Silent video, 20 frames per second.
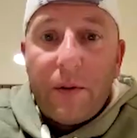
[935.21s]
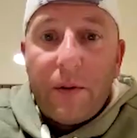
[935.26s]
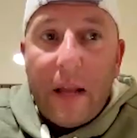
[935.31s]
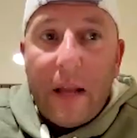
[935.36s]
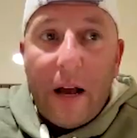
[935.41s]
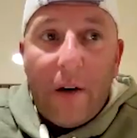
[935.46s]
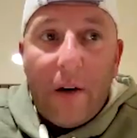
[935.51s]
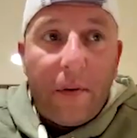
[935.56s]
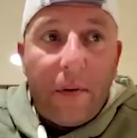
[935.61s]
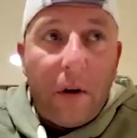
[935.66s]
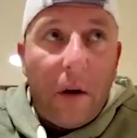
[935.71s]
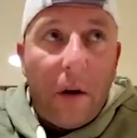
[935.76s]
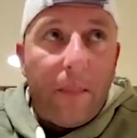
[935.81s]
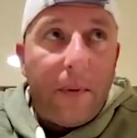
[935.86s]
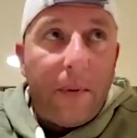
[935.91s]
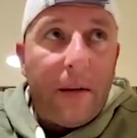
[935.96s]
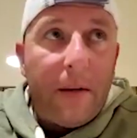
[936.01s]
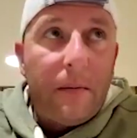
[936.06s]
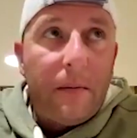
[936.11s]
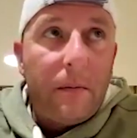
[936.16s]
in Alpha
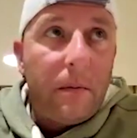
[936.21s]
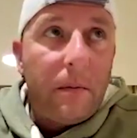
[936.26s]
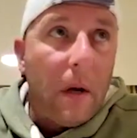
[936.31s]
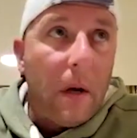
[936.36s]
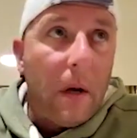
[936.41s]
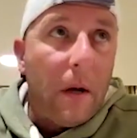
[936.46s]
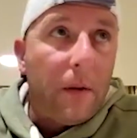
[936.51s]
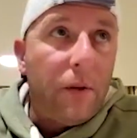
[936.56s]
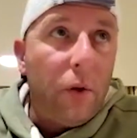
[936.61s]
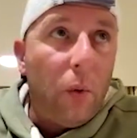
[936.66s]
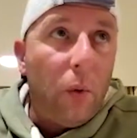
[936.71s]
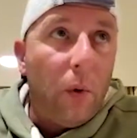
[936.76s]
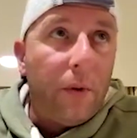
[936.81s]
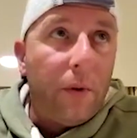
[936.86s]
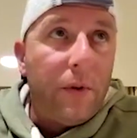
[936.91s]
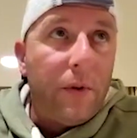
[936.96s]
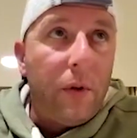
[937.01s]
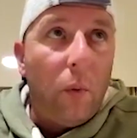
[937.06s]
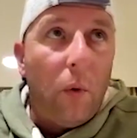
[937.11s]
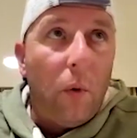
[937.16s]
Company,
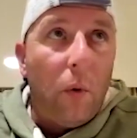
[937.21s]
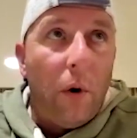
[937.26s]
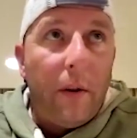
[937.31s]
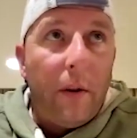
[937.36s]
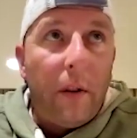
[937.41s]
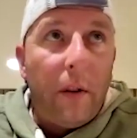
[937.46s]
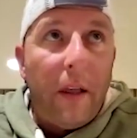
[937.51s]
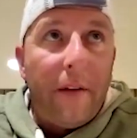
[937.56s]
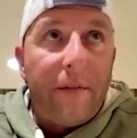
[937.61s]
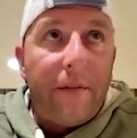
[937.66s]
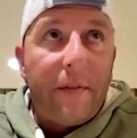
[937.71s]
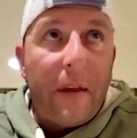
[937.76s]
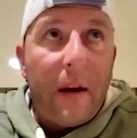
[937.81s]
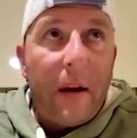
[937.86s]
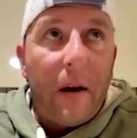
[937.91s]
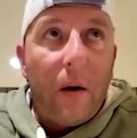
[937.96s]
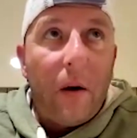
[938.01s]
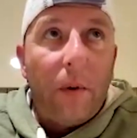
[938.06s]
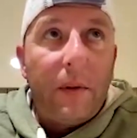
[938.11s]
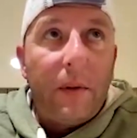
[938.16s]
2121, left
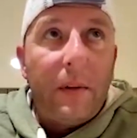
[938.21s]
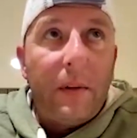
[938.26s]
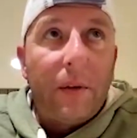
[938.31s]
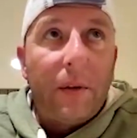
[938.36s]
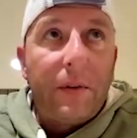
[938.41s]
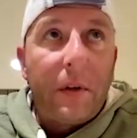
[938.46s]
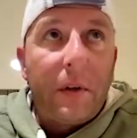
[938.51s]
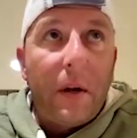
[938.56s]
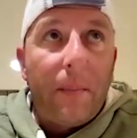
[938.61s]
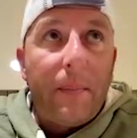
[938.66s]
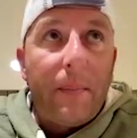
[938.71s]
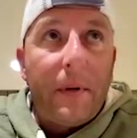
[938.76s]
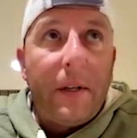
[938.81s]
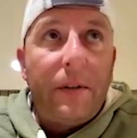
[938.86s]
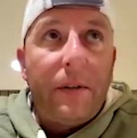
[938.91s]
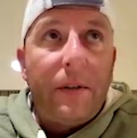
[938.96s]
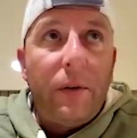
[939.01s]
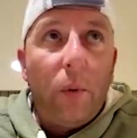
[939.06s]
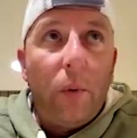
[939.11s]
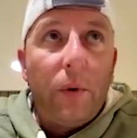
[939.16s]
there, went to Delta Company,
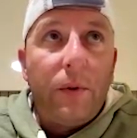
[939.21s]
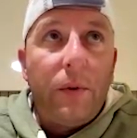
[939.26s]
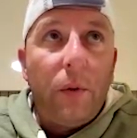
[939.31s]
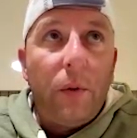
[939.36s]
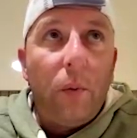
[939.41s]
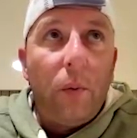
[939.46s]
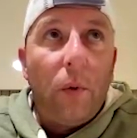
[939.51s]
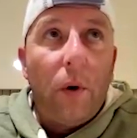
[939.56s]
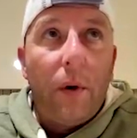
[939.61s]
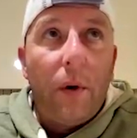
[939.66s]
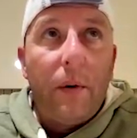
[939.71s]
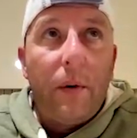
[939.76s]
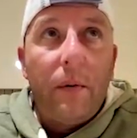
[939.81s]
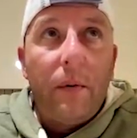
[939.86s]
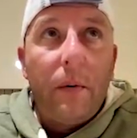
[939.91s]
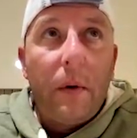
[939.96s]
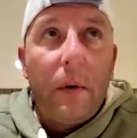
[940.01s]
2121,